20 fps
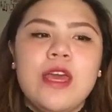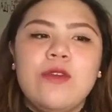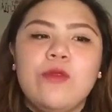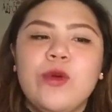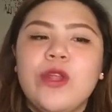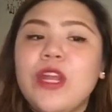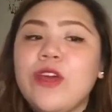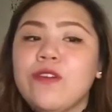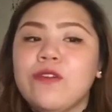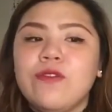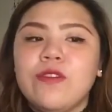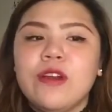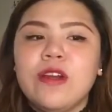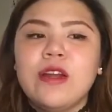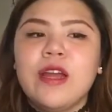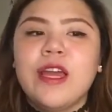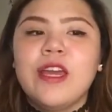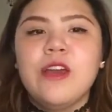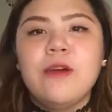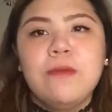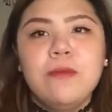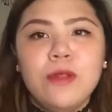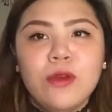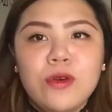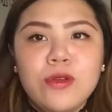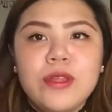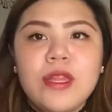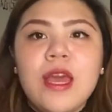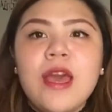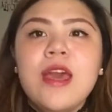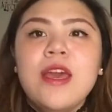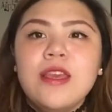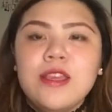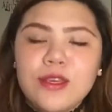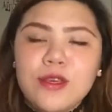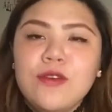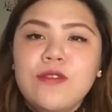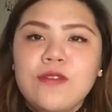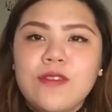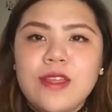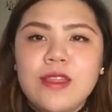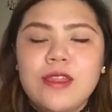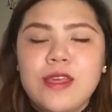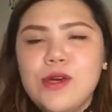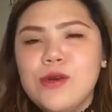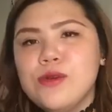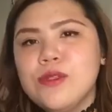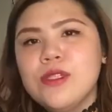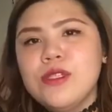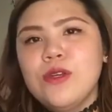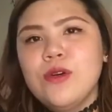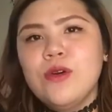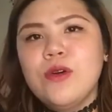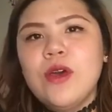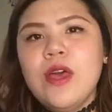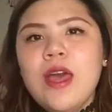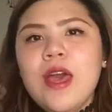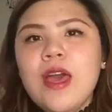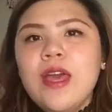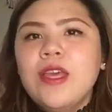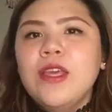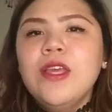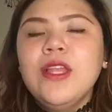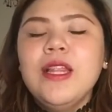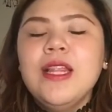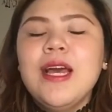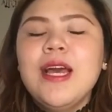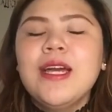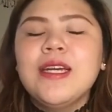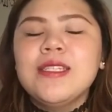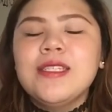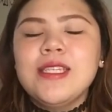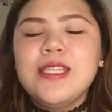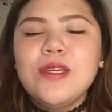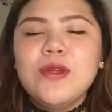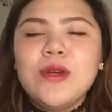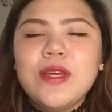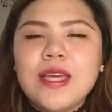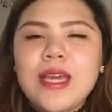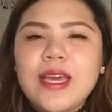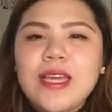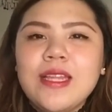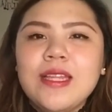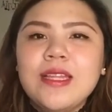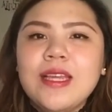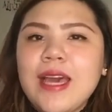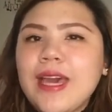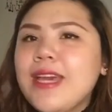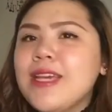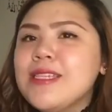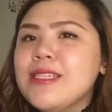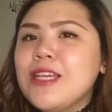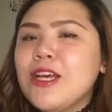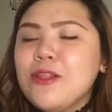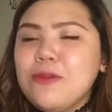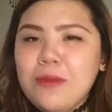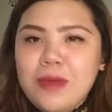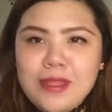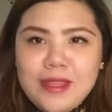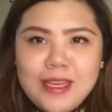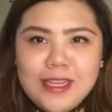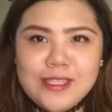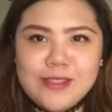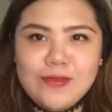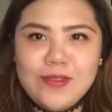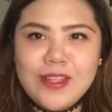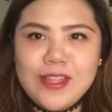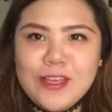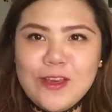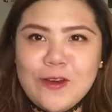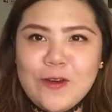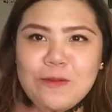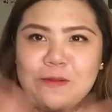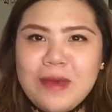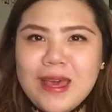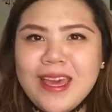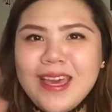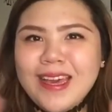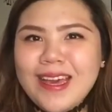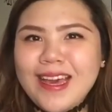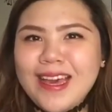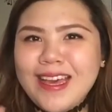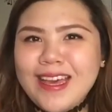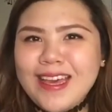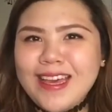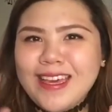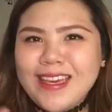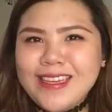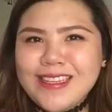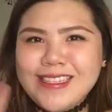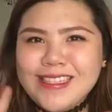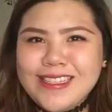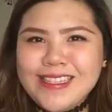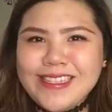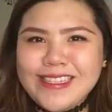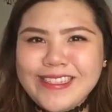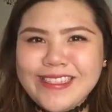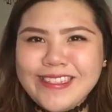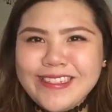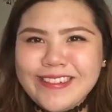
whenever I upload new videos. So, yun lang. See you again, guys, on my next video. Bye, guys!